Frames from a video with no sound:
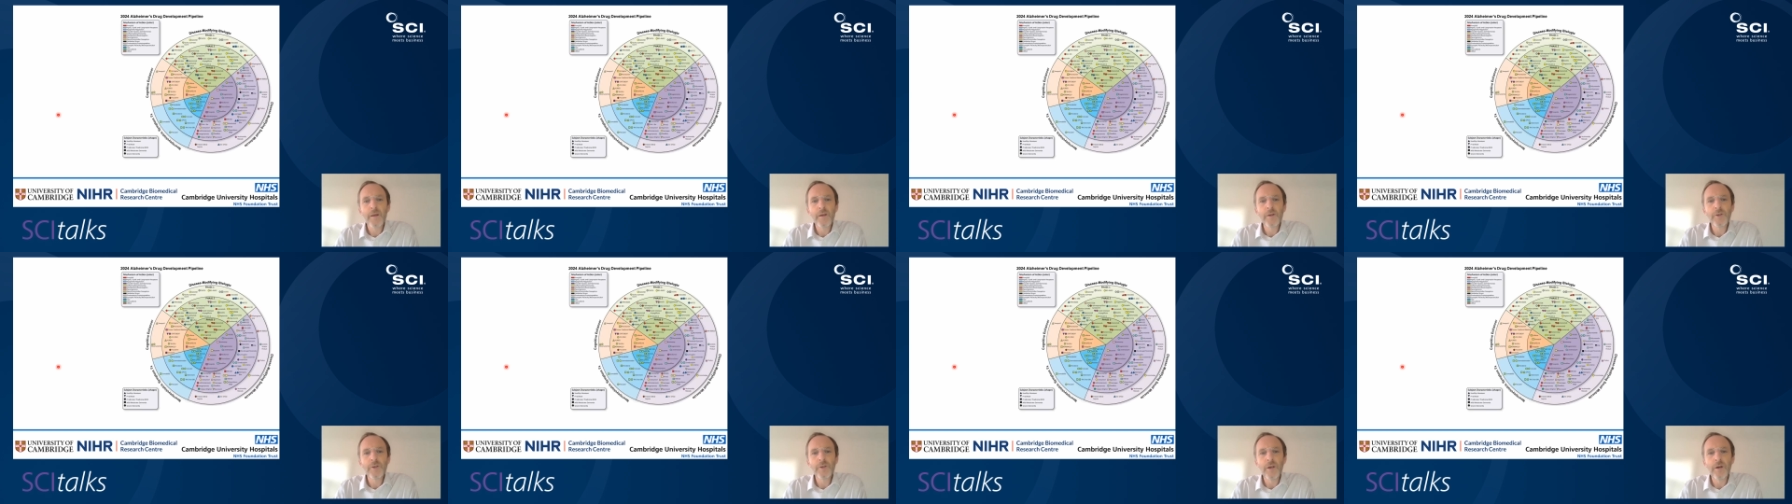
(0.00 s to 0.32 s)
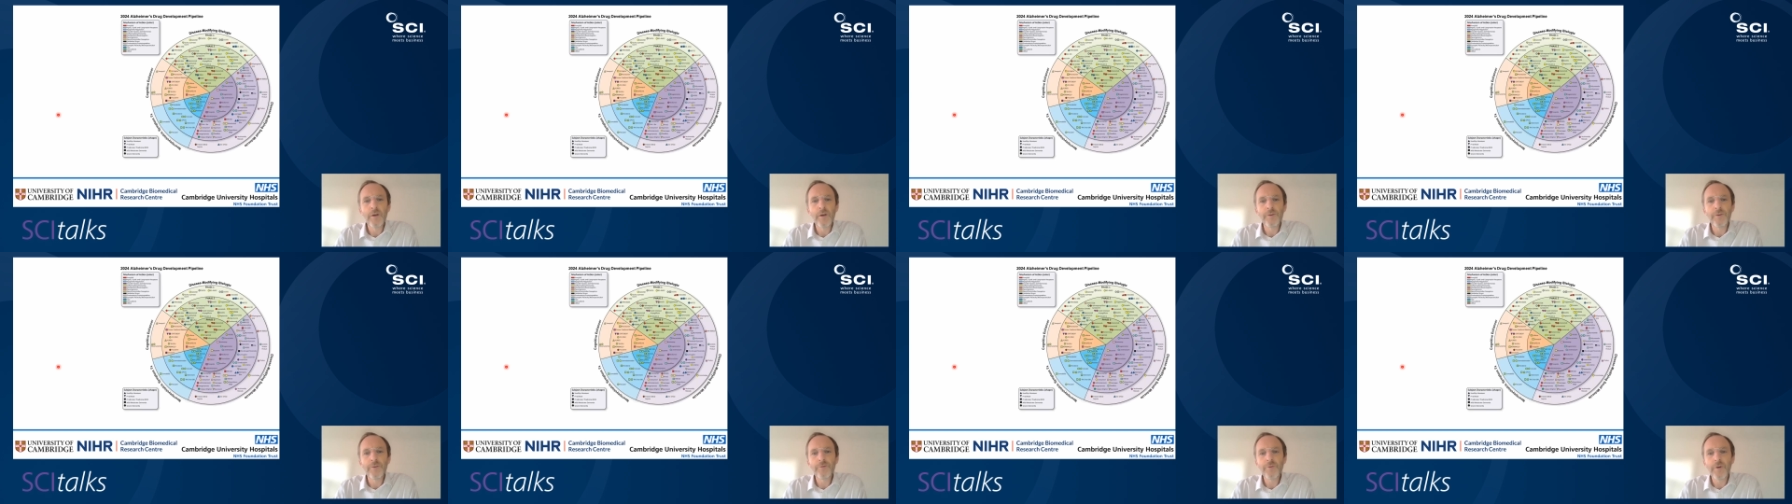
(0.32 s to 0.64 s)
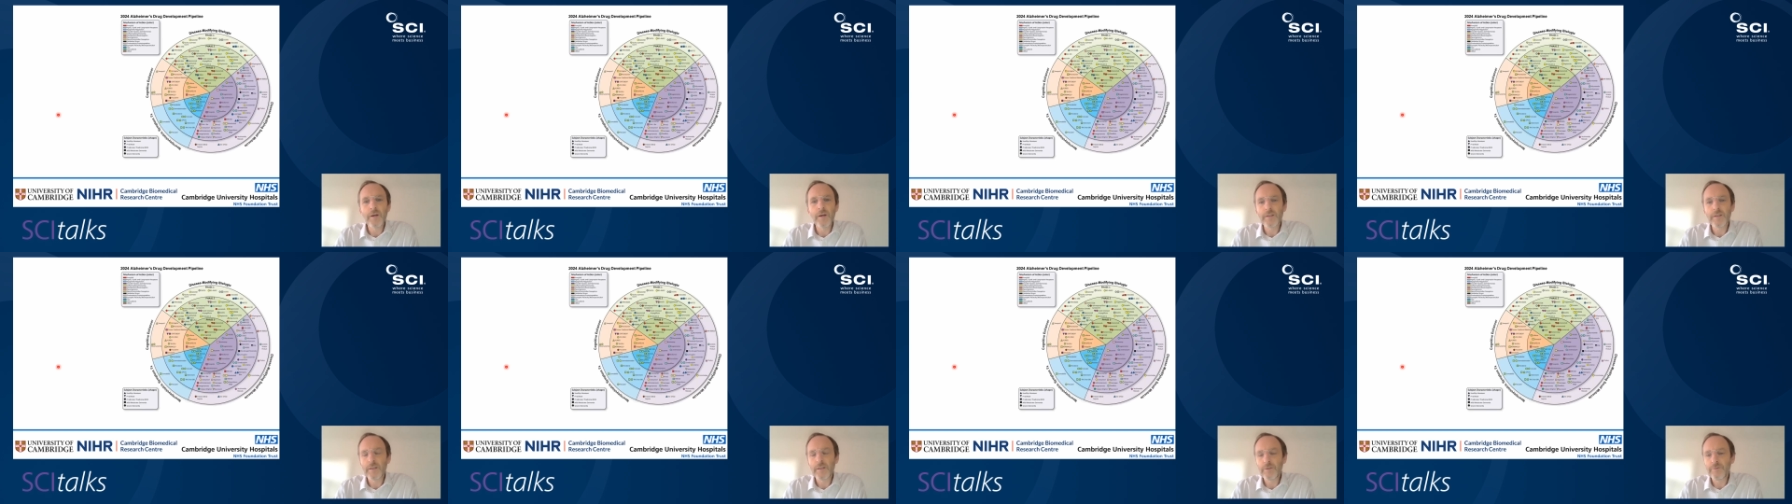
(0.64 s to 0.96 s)
shows
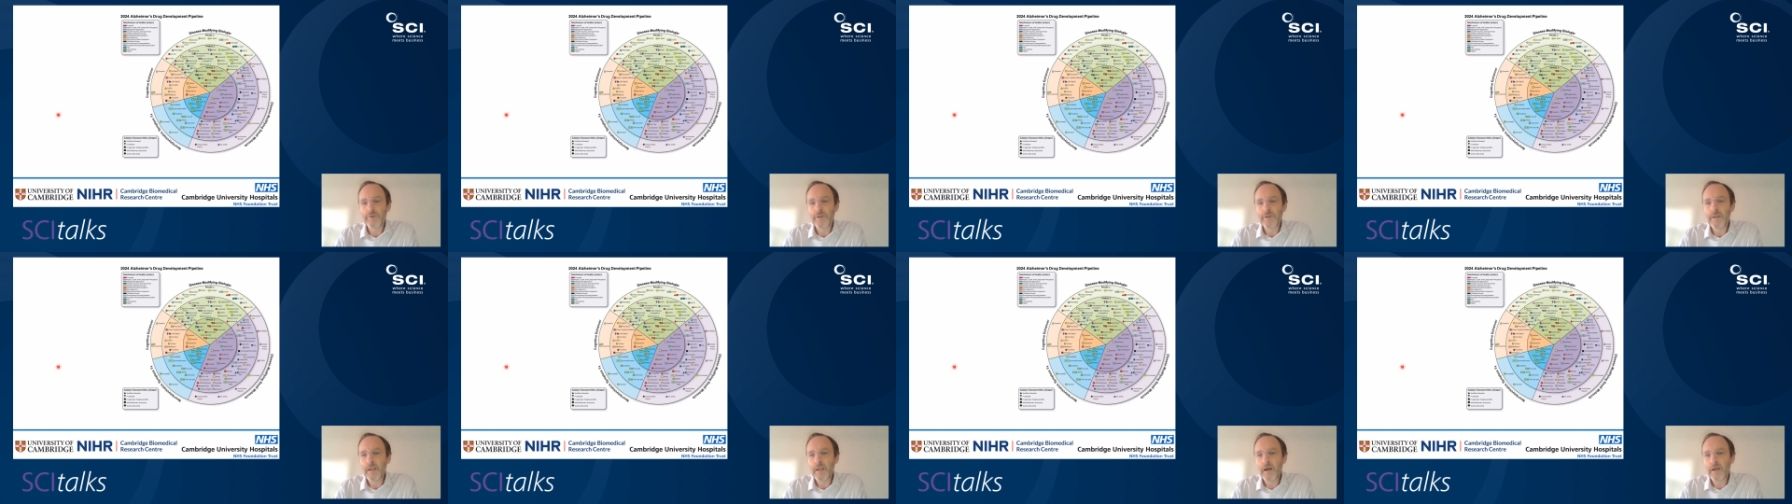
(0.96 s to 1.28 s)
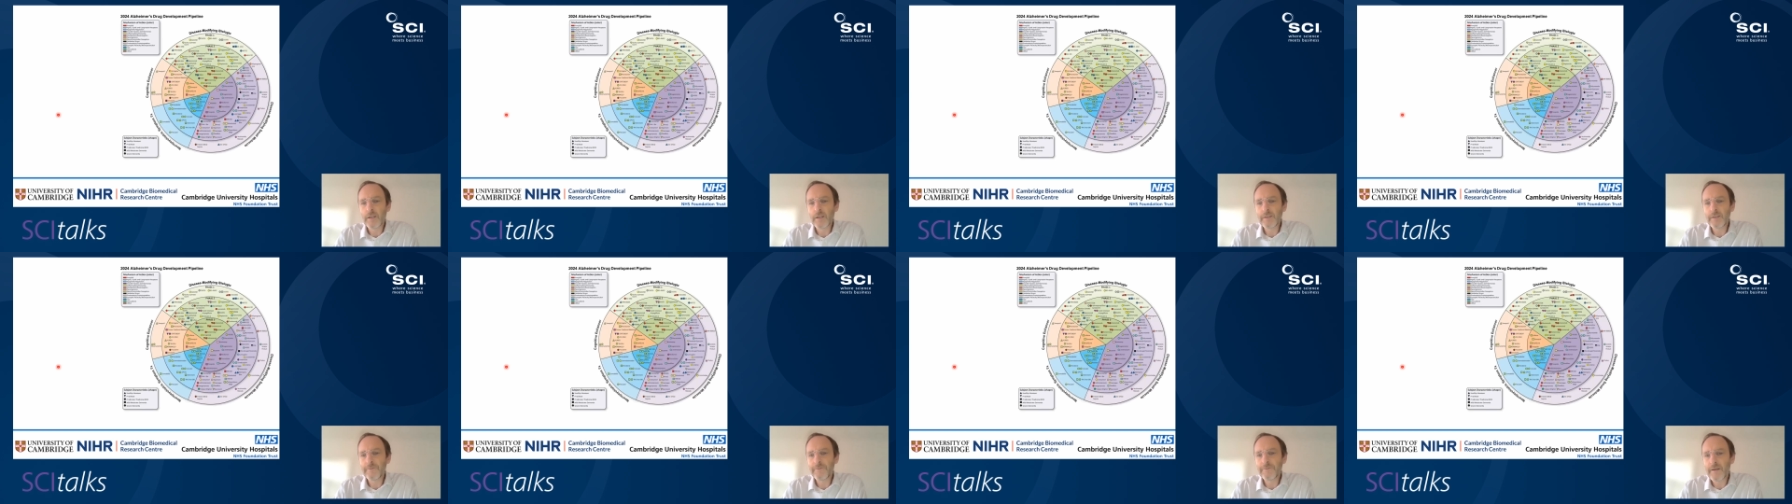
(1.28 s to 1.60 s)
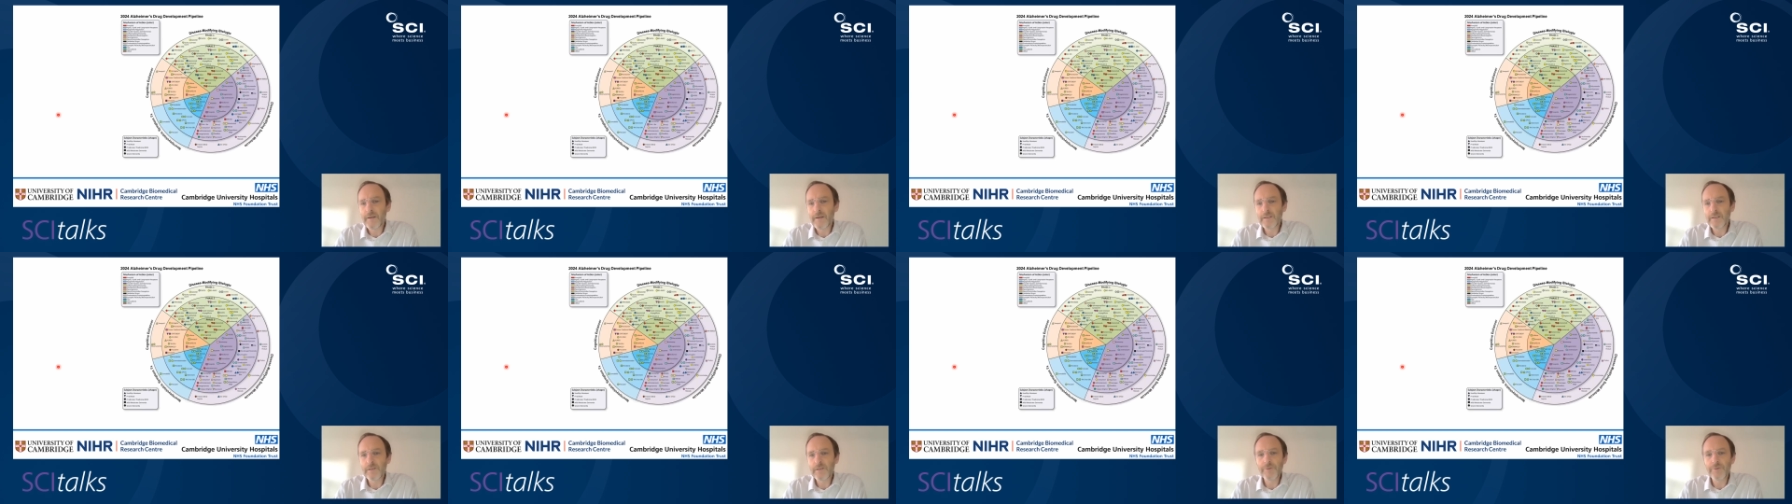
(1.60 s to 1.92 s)
drugs that are in largely in
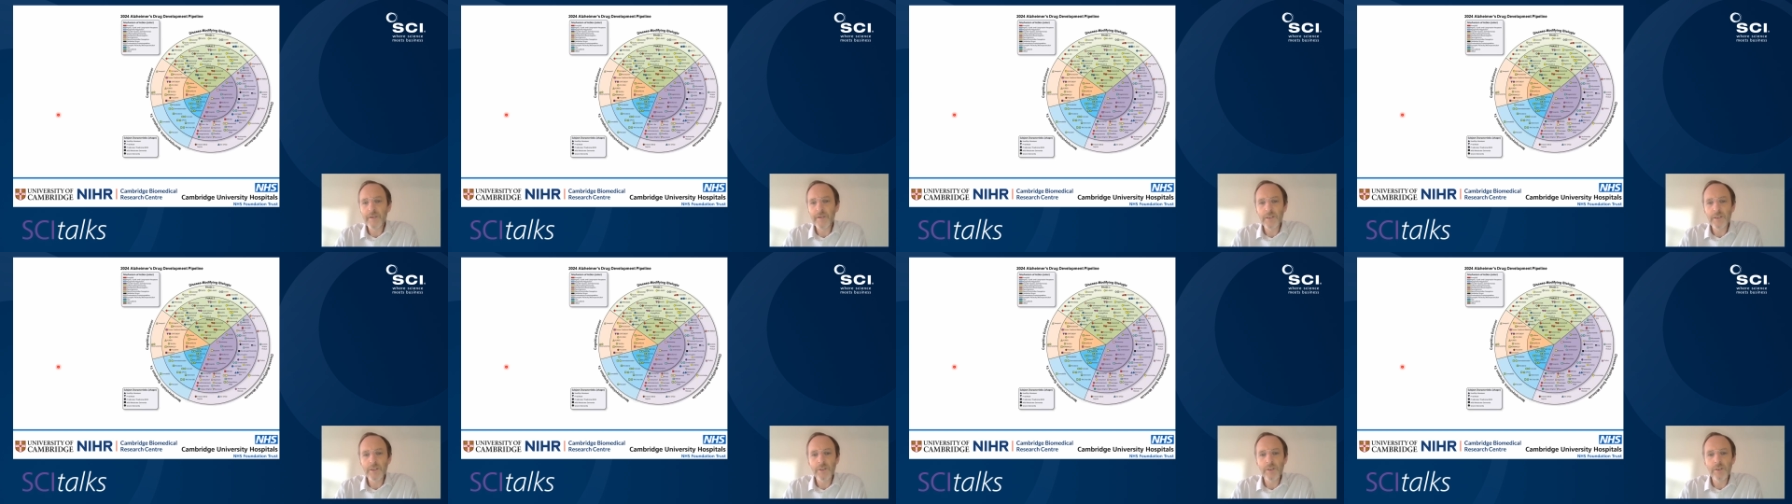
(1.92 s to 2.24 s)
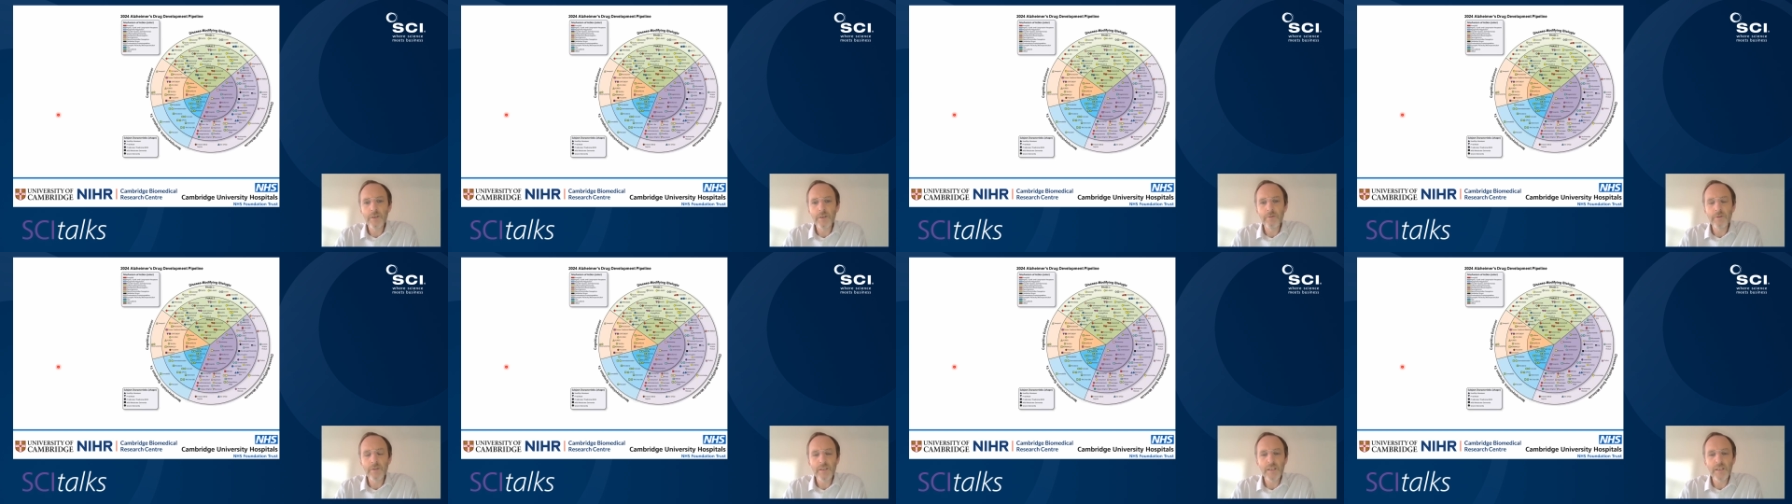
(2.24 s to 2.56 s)
phase 3 and 2,